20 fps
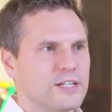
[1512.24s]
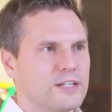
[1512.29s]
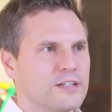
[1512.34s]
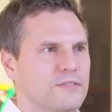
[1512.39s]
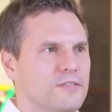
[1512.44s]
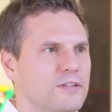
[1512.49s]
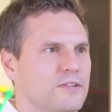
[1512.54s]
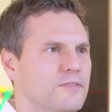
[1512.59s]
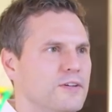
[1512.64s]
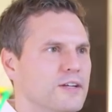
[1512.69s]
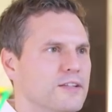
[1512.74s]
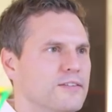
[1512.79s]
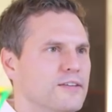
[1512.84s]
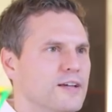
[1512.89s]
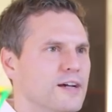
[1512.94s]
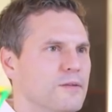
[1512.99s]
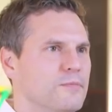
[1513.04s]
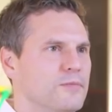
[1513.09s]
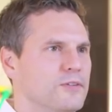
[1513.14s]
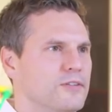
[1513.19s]

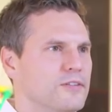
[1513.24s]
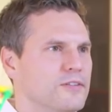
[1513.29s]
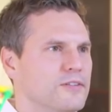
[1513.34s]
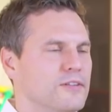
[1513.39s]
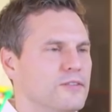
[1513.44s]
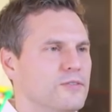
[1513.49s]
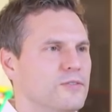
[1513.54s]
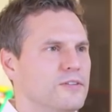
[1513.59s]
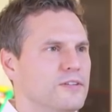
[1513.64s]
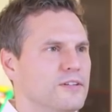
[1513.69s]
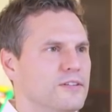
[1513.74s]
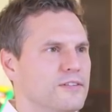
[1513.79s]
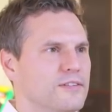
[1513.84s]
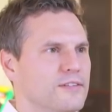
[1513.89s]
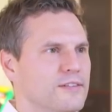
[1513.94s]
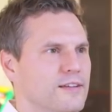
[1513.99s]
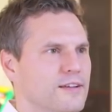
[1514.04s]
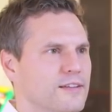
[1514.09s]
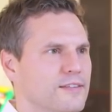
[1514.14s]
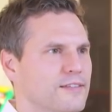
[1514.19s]
Considering our headcount,
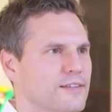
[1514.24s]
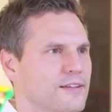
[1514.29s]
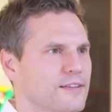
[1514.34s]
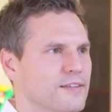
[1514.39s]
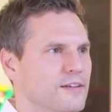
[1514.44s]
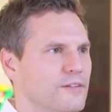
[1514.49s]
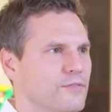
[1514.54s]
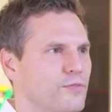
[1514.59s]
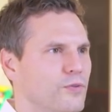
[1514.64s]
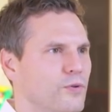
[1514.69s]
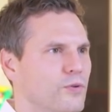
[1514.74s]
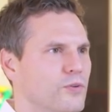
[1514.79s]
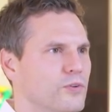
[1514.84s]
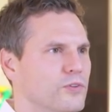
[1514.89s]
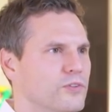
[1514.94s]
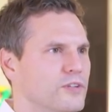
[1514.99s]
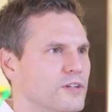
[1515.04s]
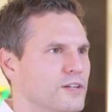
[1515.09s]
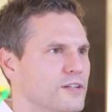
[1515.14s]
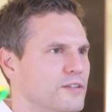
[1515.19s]
this is
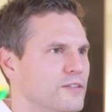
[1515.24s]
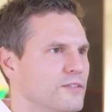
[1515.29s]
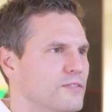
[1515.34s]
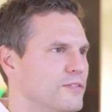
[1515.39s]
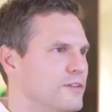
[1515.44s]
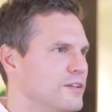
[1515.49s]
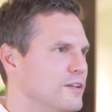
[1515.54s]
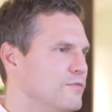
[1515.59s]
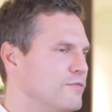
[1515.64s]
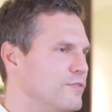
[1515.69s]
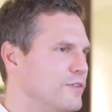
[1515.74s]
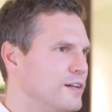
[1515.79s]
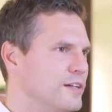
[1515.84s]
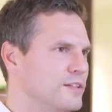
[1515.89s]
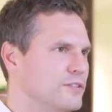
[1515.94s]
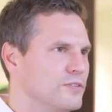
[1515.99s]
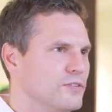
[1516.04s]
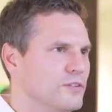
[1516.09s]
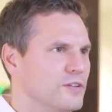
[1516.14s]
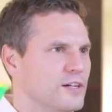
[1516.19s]
a much bigger
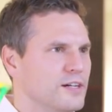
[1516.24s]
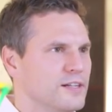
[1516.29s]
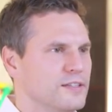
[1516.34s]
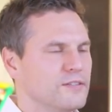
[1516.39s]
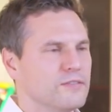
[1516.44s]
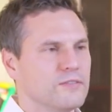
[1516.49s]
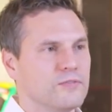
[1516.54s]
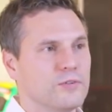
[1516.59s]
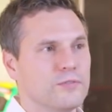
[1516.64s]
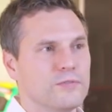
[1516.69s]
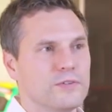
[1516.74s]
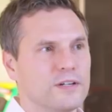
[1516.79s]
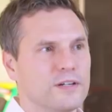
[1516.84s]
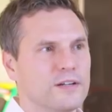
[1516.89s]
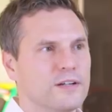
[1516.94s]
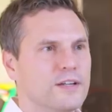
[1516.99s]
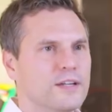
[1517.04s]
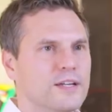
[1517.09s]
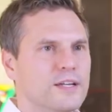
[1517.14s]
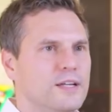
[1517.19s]
focus than it
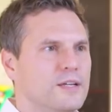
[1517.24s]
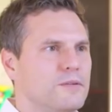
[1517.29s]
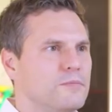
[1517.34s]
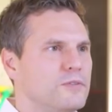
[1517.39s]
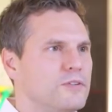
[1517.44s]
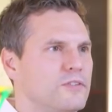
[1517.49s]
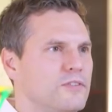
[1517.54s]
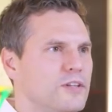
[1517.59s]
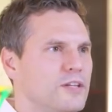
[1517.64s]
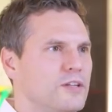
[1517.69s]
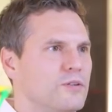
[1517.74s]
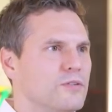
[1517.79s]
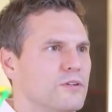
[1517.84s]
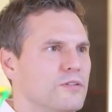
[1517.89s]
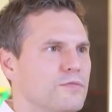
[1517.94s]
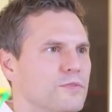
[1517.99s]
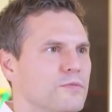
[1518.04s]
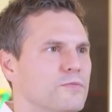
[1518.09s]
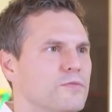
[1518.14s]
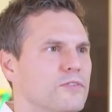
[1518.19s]
was with ten or
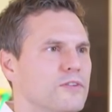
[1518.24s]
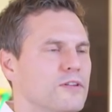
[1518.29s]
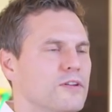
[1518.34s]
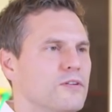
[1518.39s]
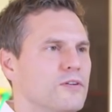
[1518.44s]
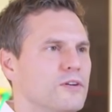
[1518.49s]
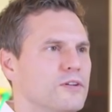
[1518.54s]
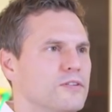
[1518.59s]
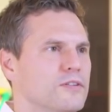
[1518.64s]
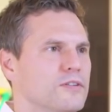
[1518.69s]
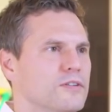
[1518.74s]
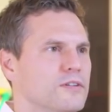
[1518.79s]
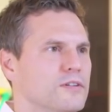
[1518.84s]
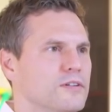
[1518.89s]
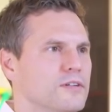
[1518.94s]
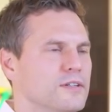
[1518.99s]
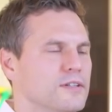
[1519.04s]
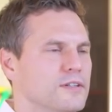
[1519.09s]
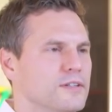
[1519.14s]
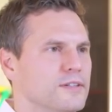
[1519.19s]
fifteen
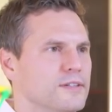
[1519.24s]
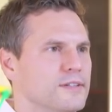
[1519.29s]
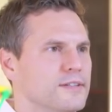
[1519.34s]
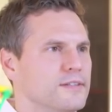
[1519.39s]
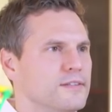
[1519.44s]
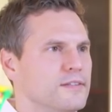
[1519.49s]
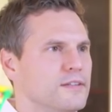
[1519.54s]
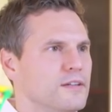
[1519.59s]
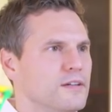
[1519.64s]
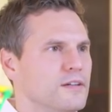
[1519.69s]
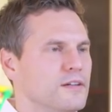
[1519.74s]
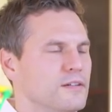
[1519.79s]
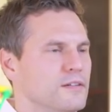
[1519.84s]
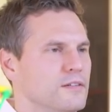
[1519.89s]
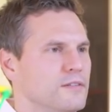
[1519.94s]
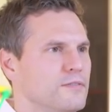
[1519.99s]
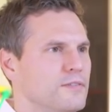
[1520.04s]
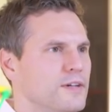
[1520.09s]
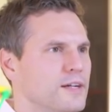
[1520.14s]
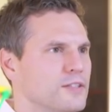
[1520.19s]
employees in the workshop
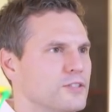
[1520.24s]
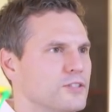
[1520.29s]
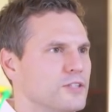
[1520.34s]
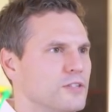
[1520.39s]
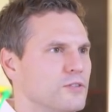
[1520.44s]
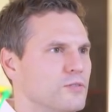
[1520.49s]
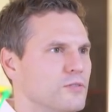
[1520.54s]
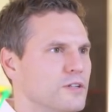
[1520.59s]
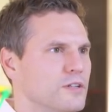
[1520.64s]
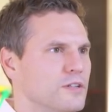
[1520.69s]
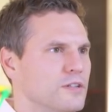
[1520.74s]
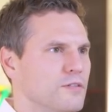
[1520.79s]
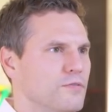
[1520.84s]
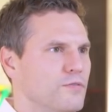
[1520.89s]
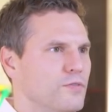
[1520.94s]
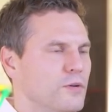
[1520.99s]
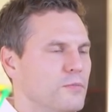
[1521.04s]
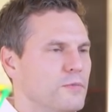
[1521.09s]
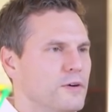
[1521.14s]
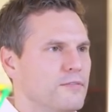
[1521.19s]
or the
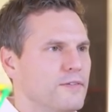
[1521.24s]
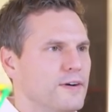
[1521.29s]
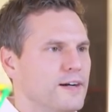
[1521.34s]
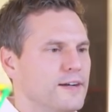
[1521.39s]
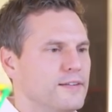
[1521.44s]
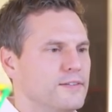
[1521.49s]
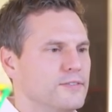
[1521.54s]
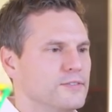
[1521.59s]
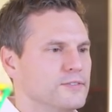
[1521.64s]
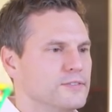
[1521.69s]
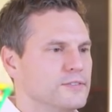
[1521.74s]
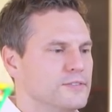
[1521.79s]
company. We